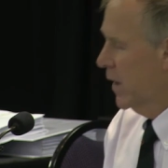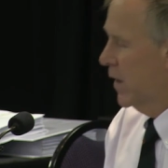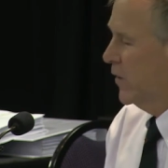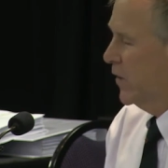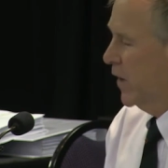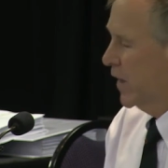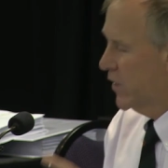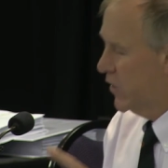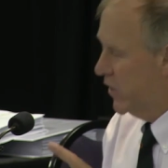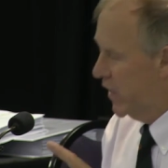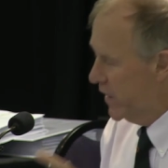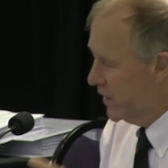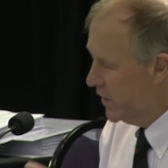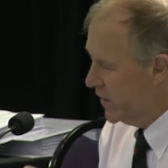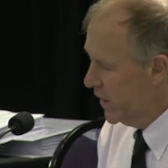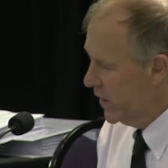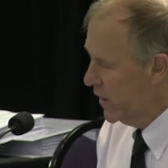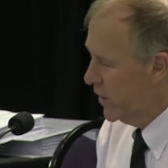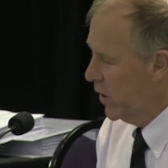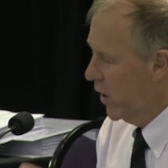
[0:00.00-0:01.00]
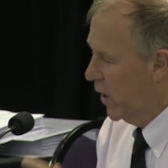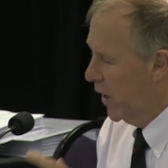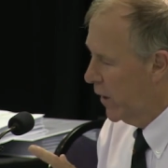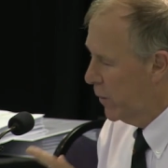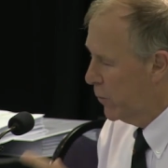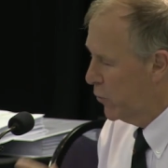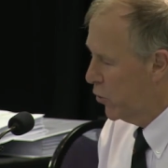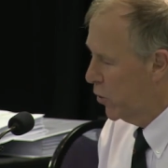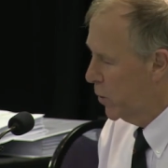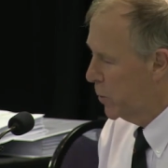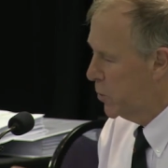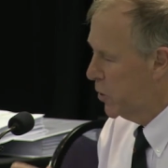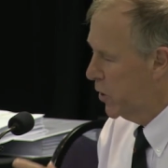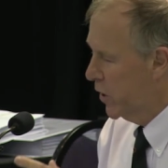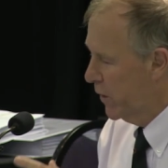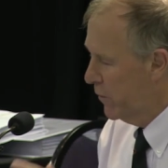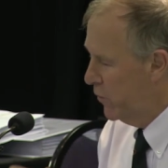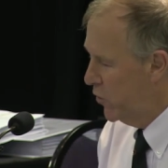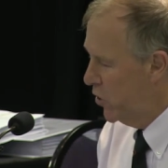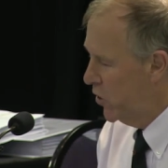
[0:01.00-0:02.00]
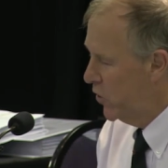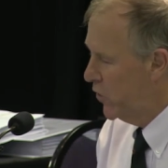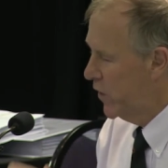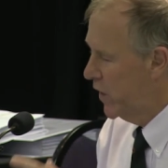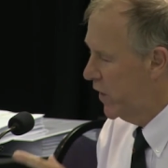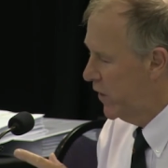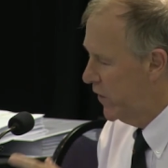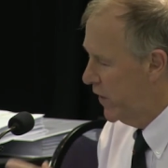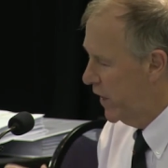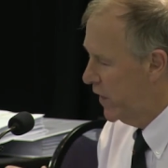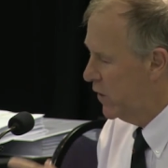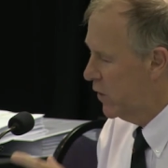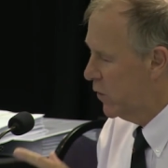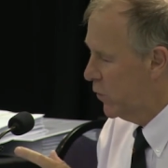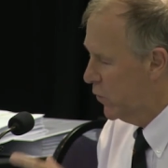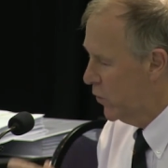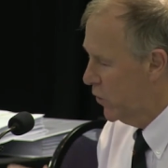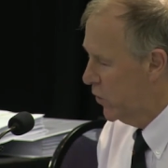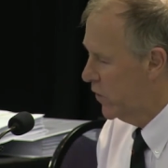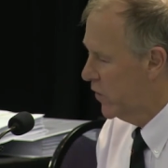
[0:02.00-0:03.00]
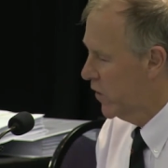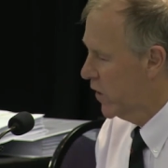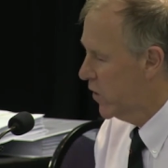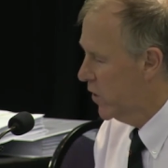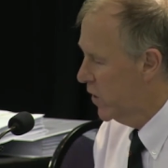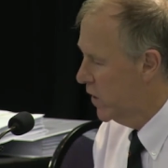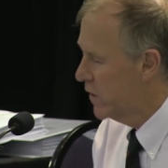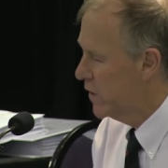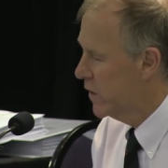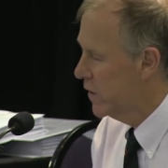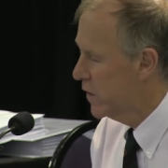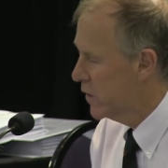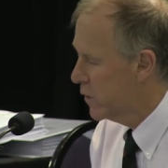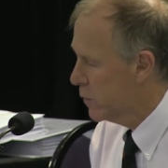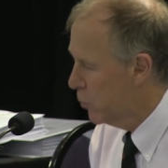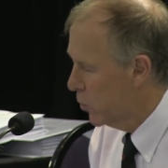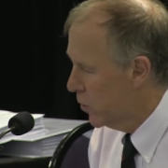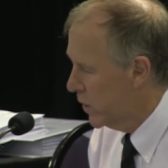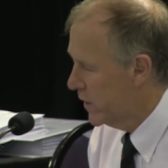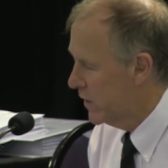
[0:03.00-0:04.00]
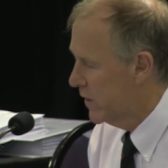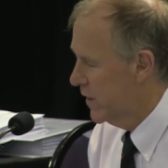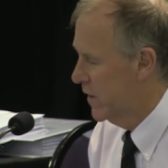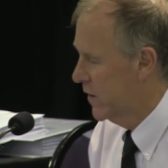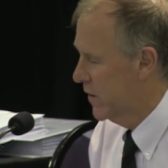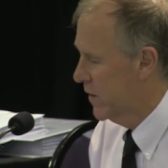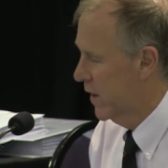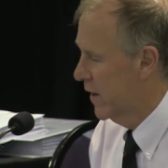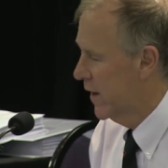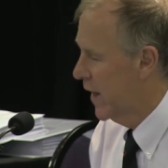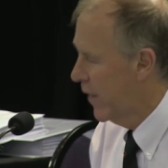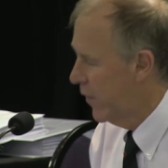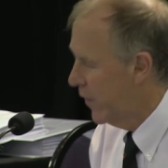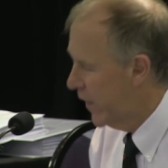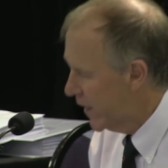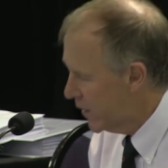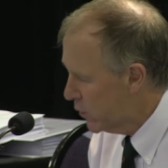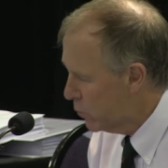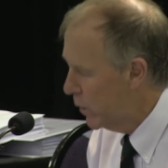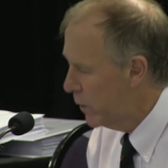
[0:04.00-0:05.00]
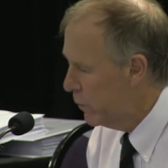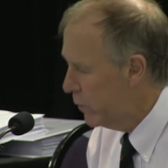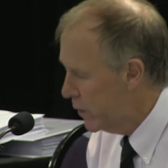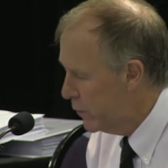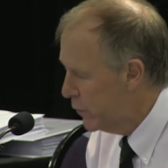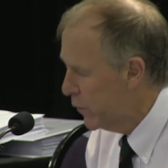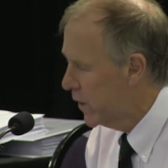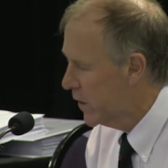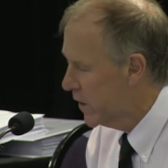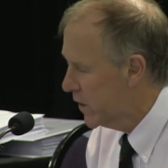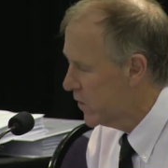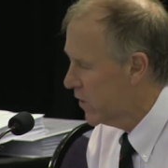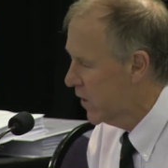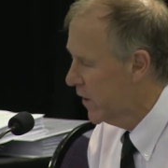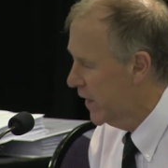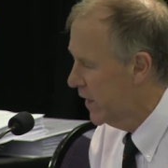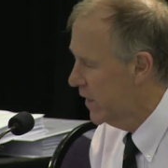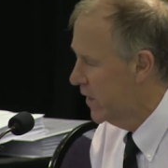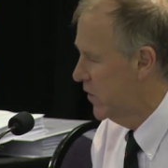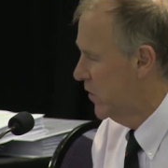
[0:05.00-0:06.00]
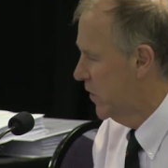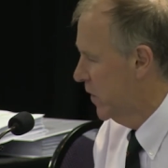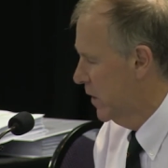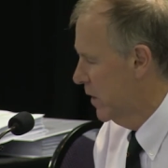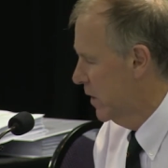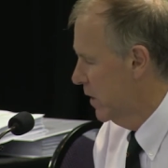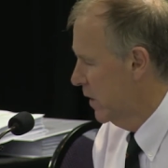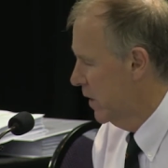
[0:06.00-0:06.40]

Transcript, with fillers: digestion and absorption of nutrient dense foods occurs in the small intestine, and that's where we focus our energy.